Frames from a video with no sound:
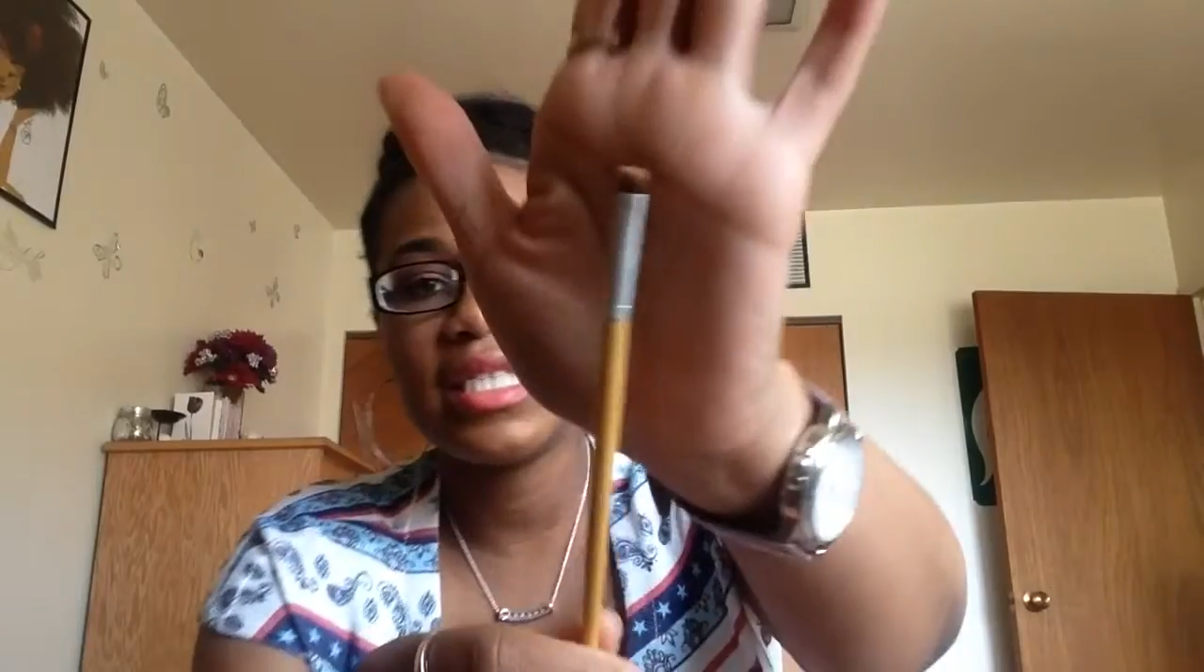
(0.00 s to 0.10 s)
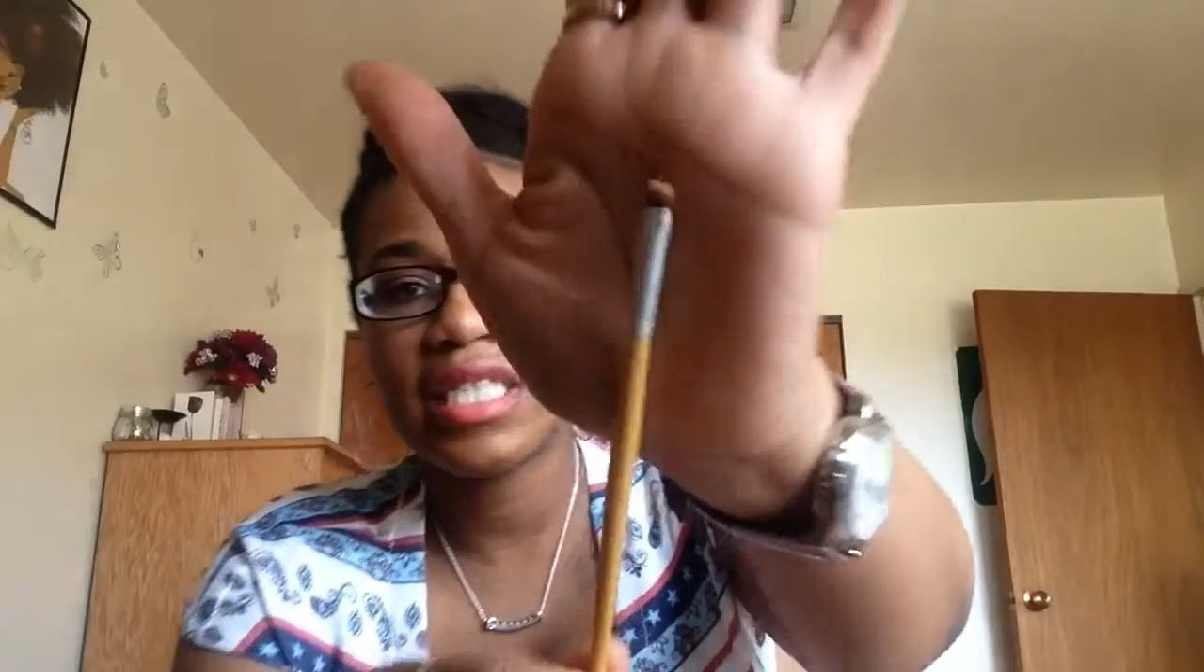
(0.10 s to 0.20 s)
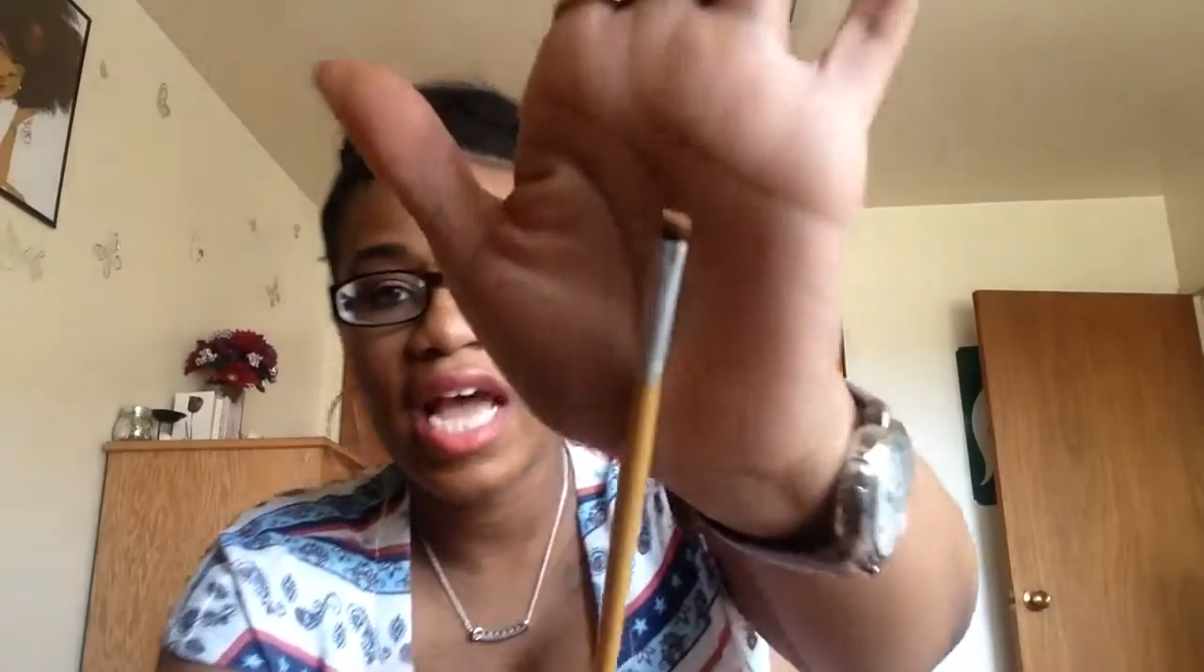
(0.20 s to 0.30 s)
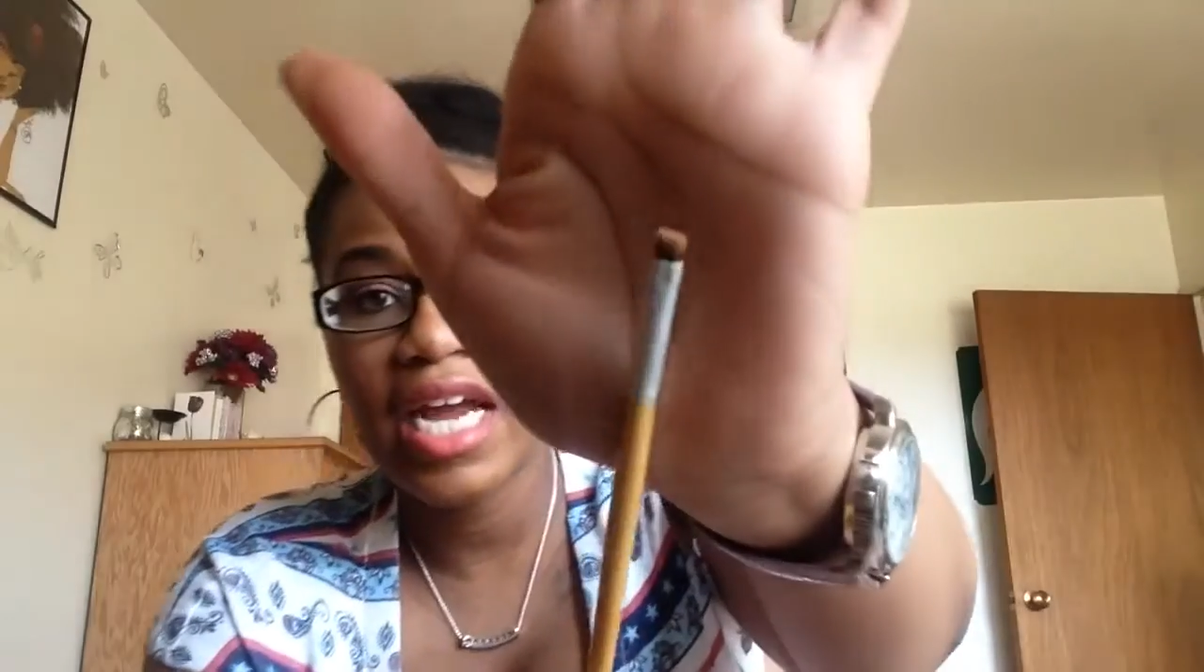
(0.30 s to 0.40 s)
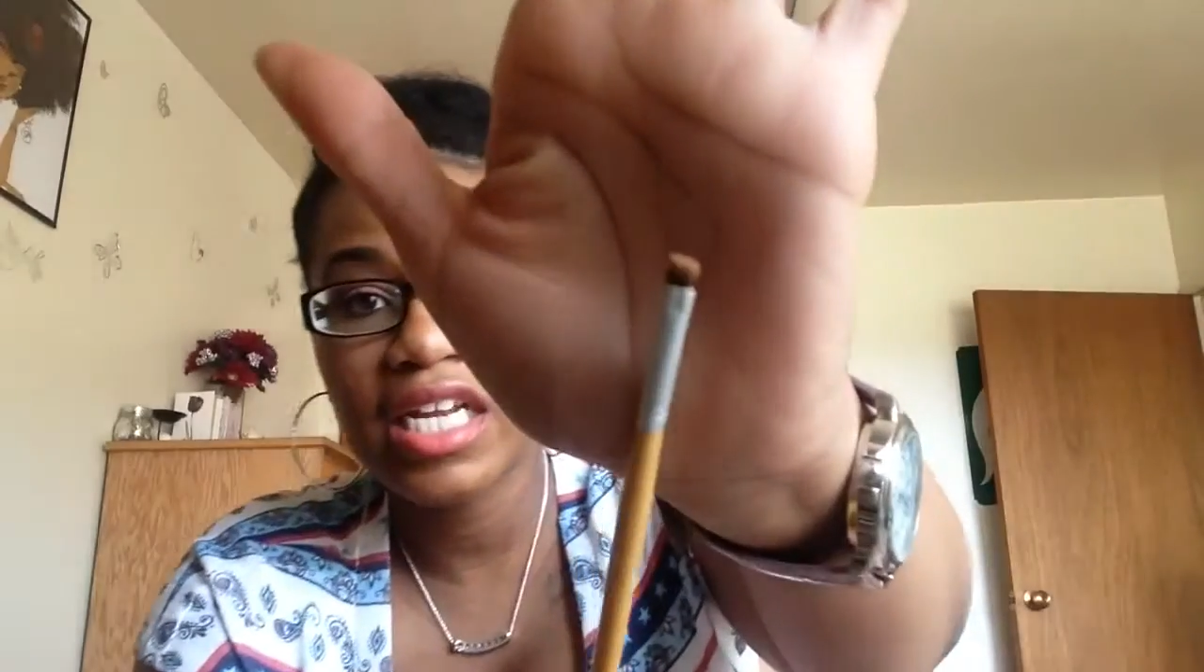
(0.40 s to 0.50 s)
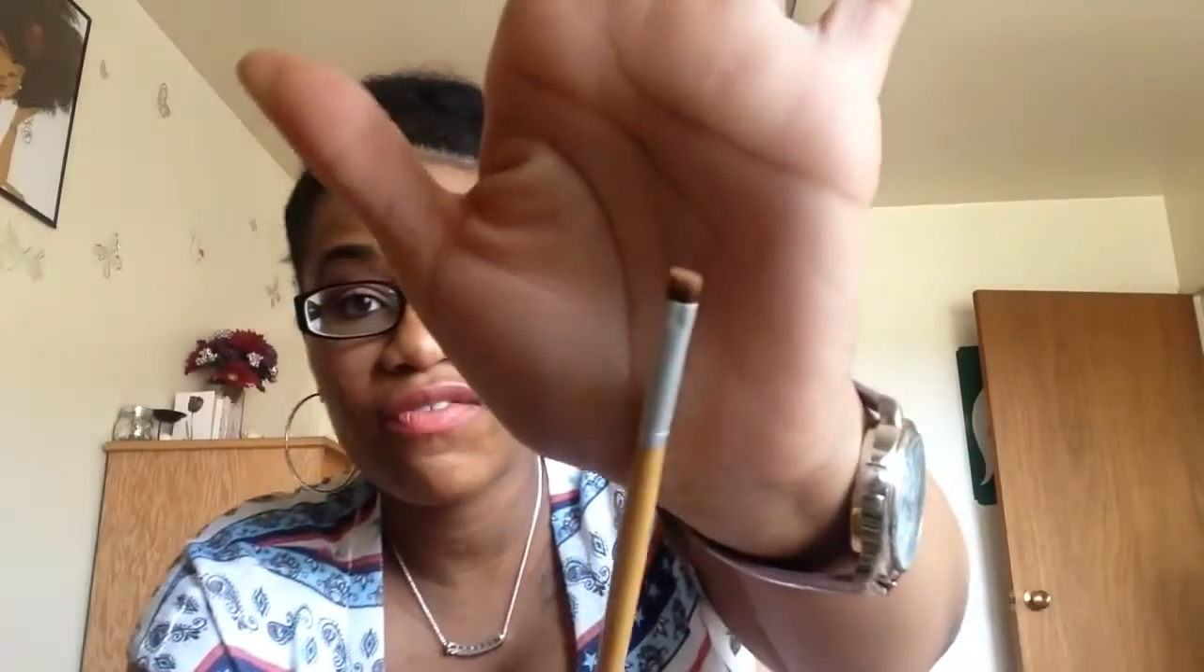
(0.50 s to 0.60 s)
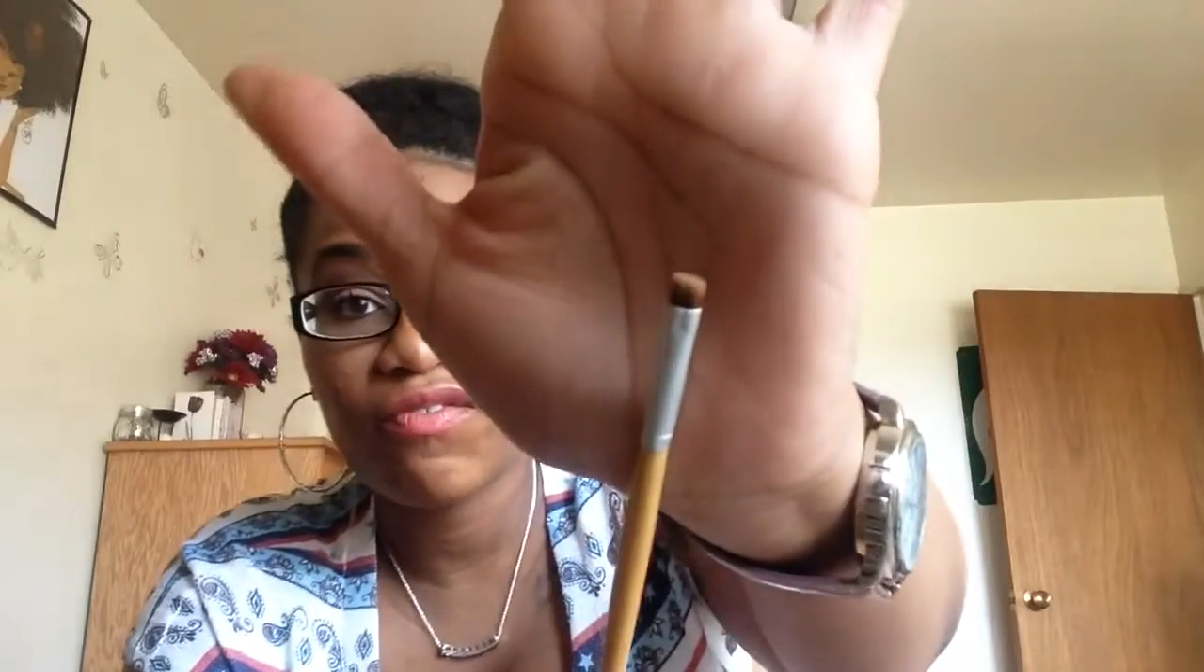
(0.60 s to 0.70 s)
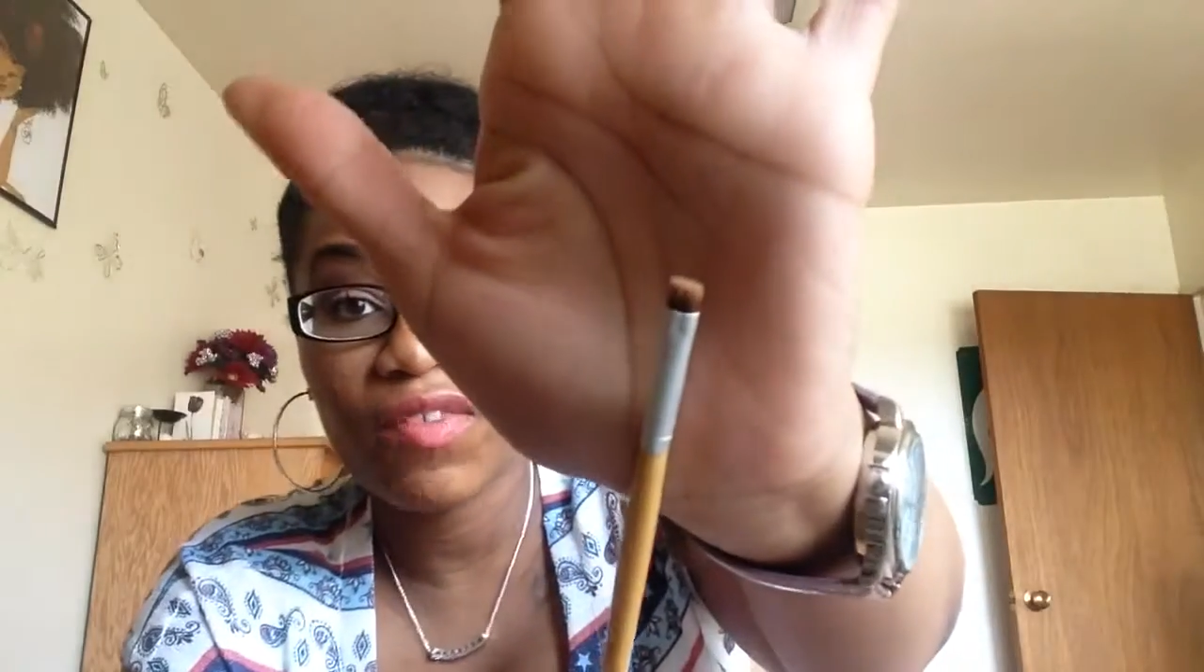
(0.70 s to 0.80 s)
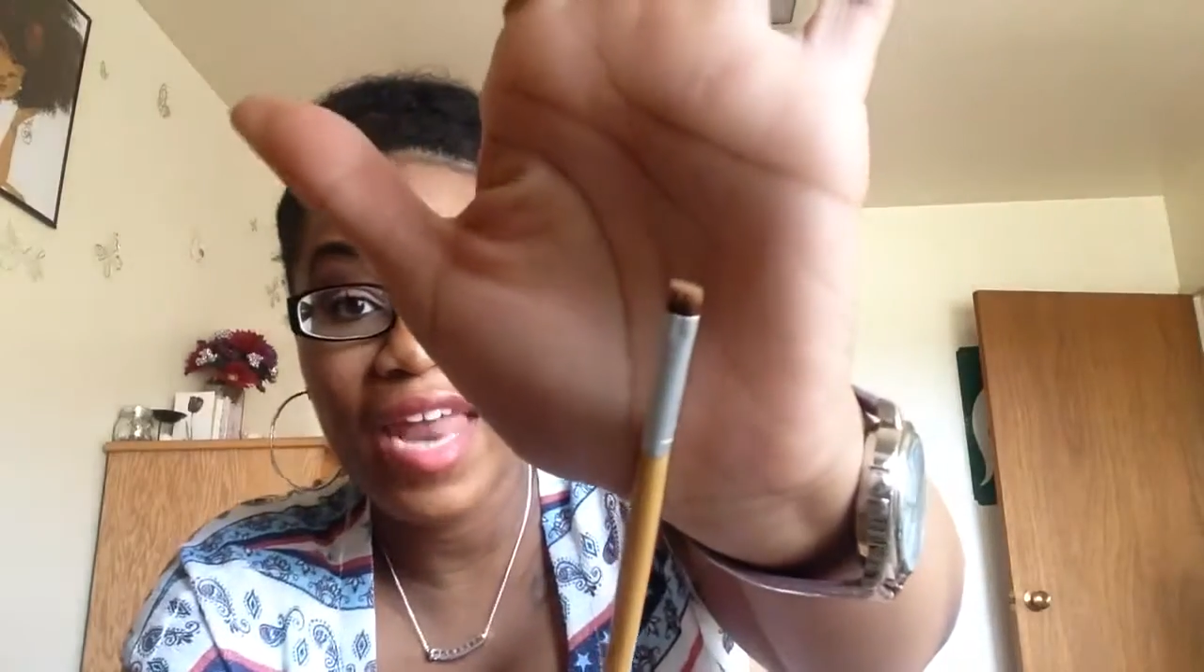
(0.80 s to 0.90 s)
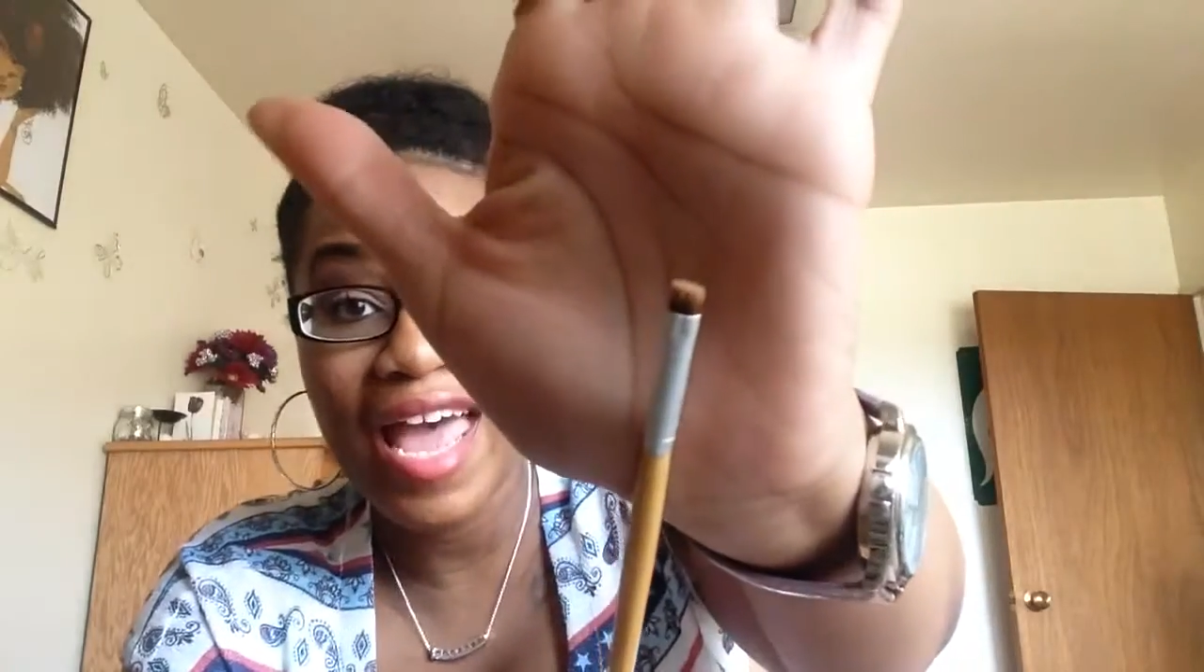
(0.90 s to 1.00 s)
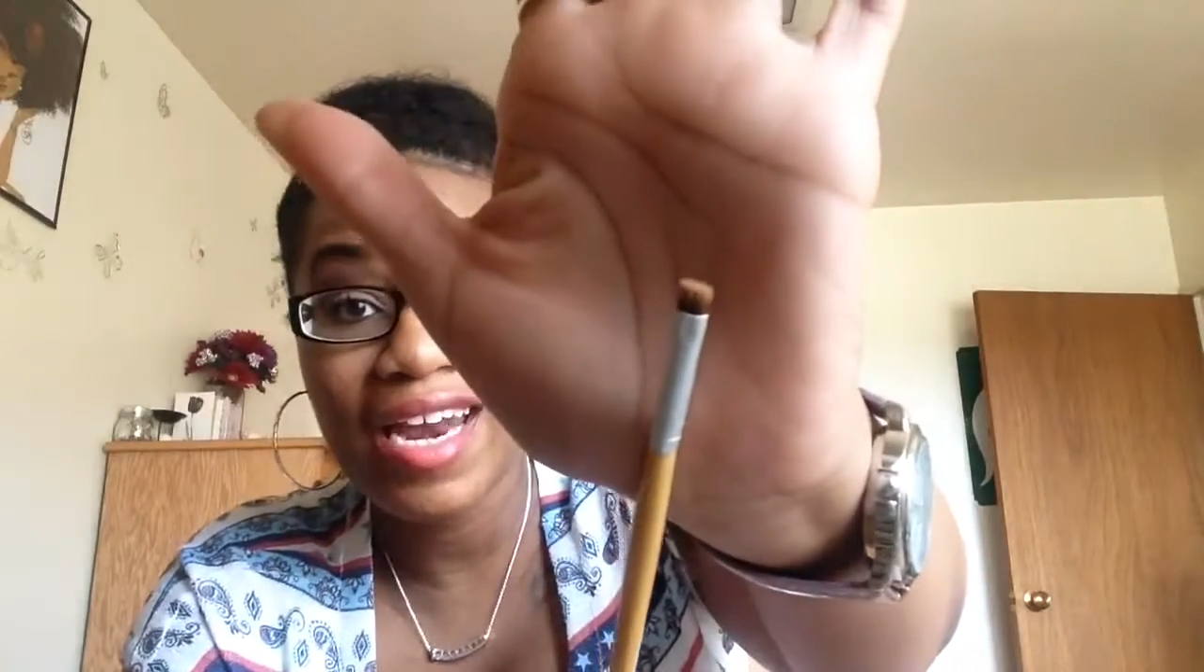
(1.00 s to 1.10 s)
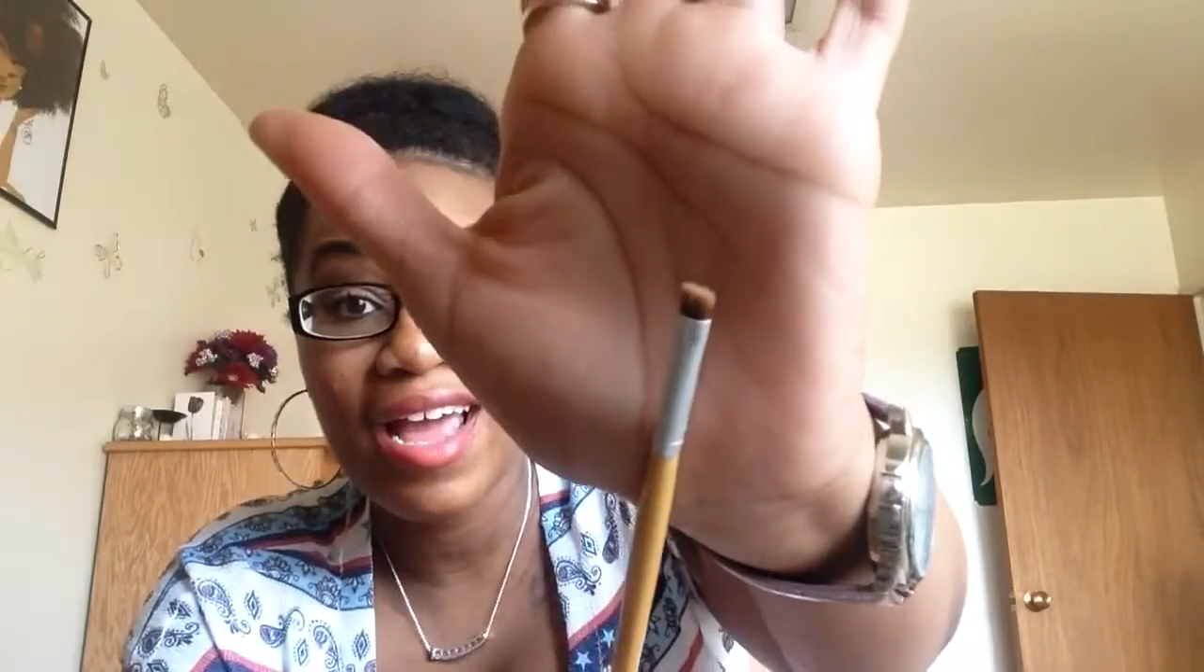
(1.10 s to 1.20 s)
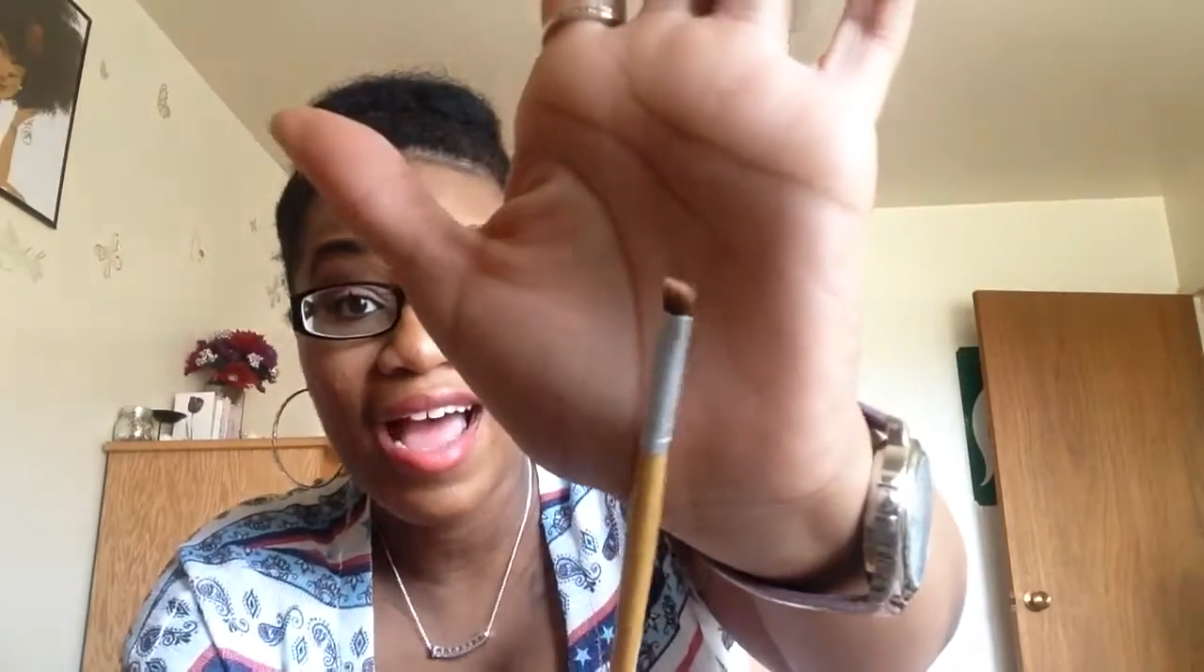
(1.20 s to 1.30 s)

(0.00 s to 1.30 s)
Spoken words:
tiny flat